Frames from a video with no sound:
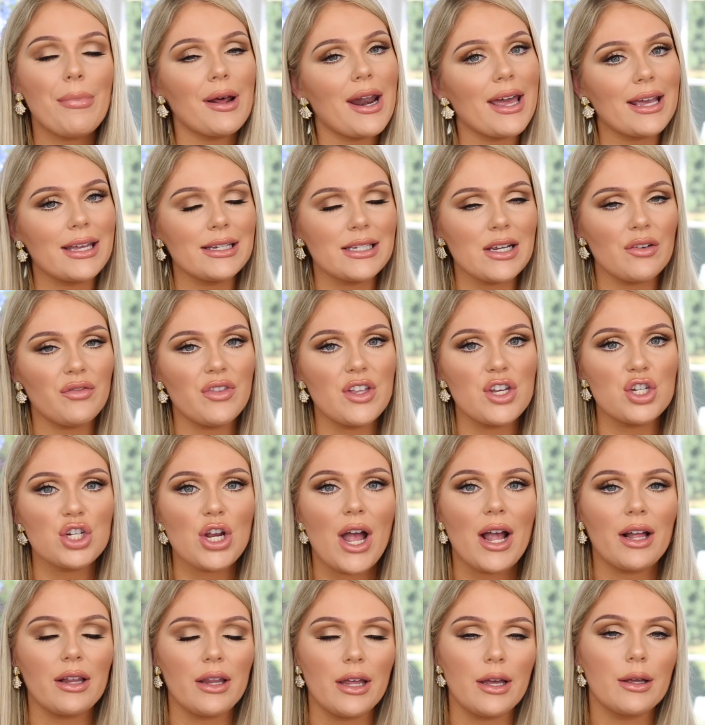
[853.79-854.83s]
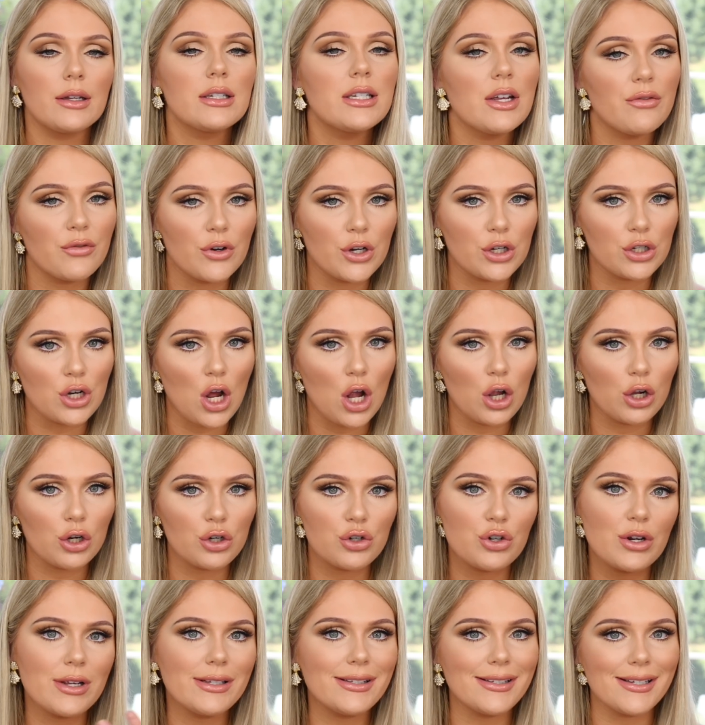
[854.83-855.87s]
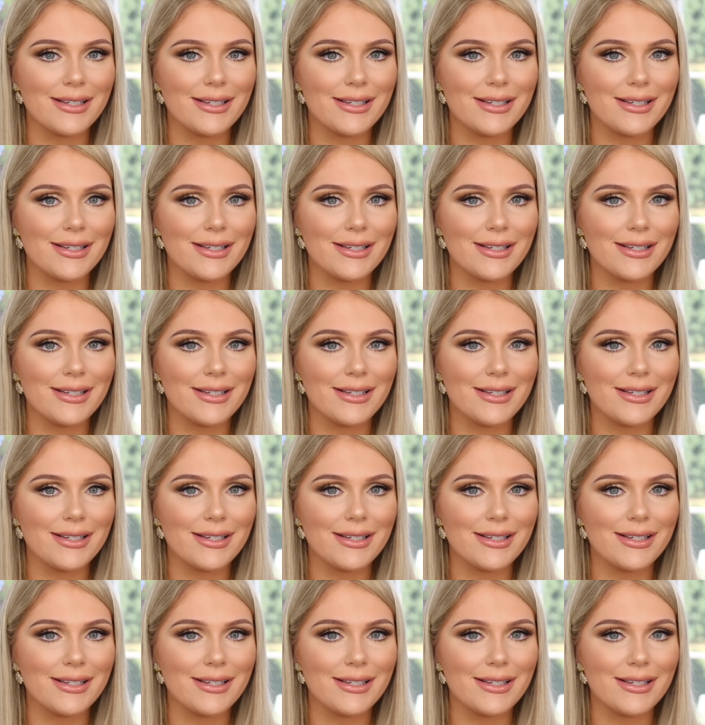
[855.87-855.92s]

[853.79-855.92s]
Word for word: but I can definitely check like different Dollar Trees